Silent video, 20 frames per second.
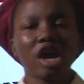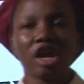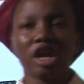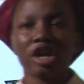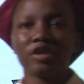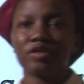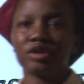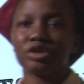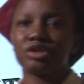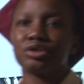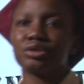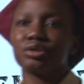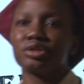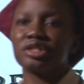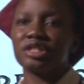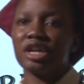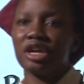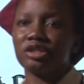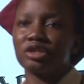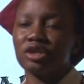If the true
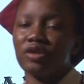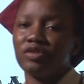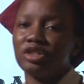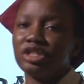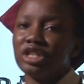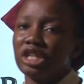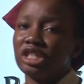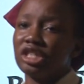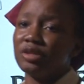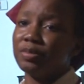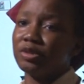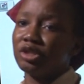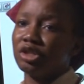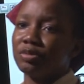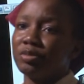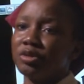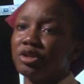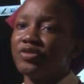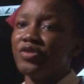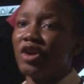sense of leadership is
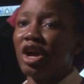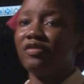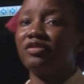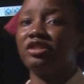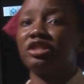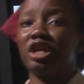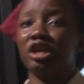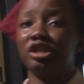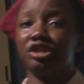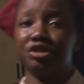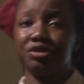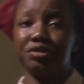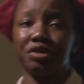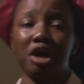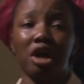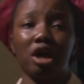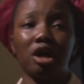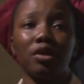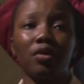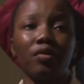to revive the
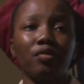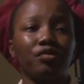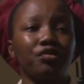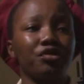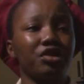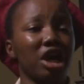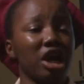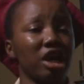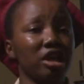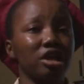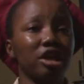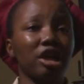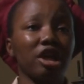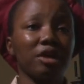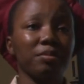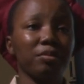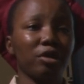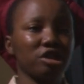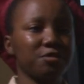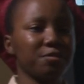Nigeria, then
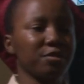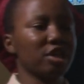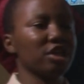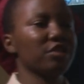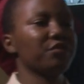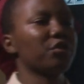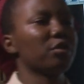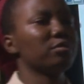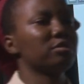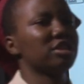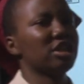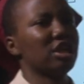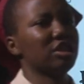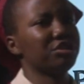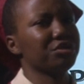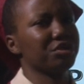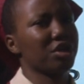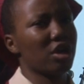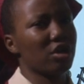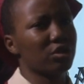it must begin from the
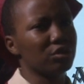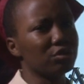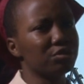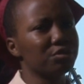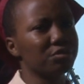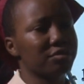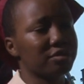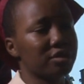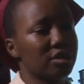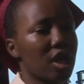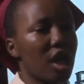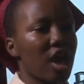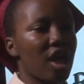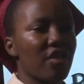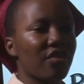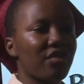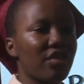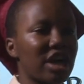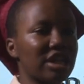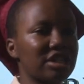Nigerian homes,
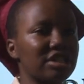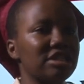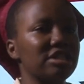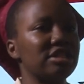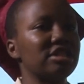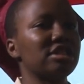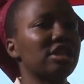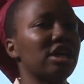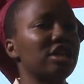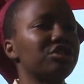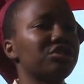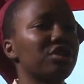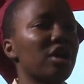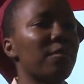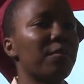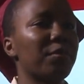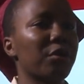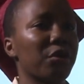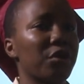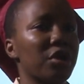that is, the
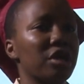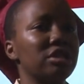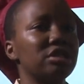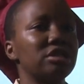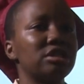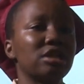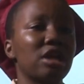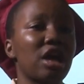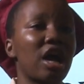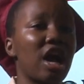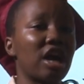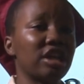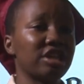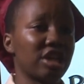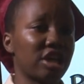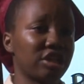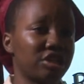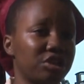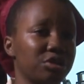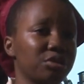Nigerian parents and
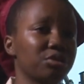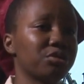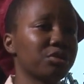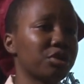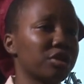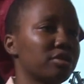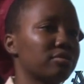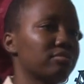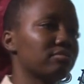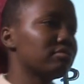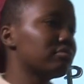their children.